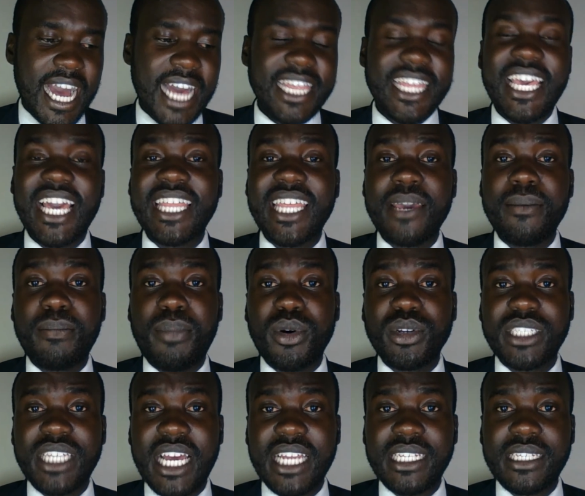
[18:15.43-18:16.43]
The other
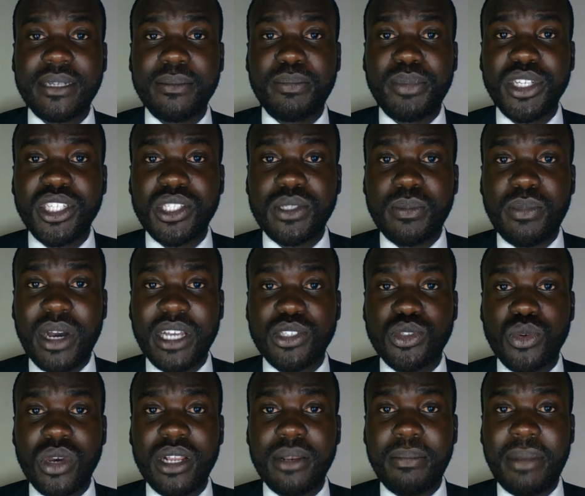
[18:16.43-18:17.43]
important principle as
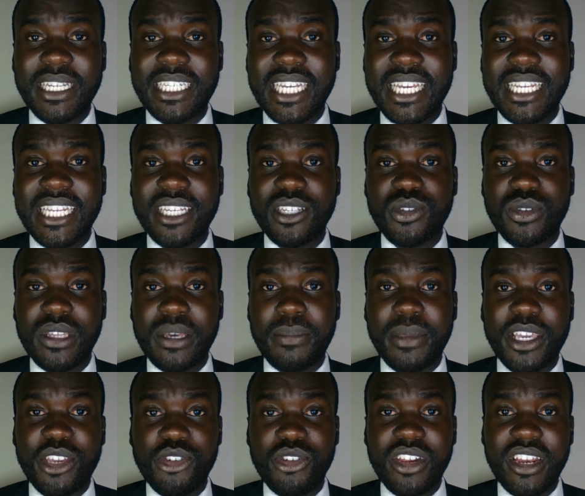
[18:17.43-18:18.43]
well pertaining to the
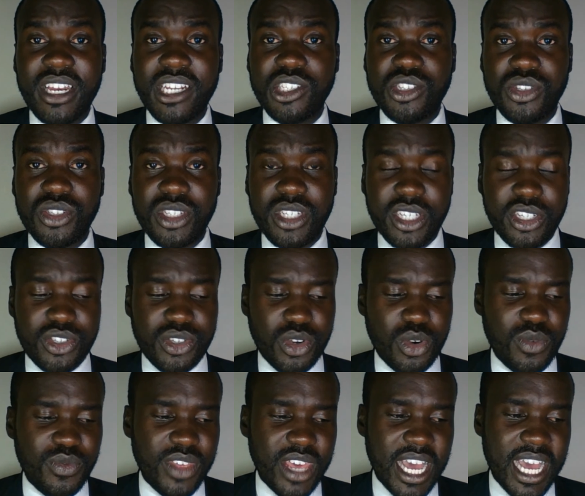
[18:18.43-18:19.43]
pecuniary jurisdiction
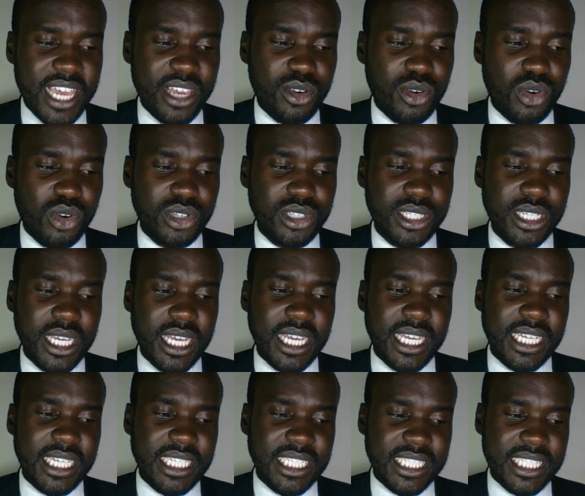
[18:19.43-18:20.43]
of the High Court
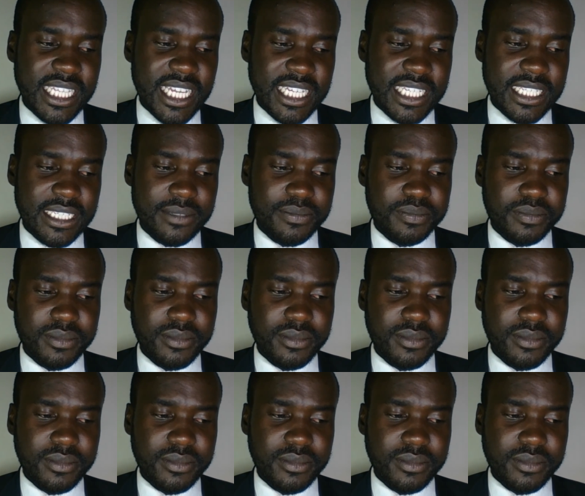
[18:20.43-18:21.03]
is that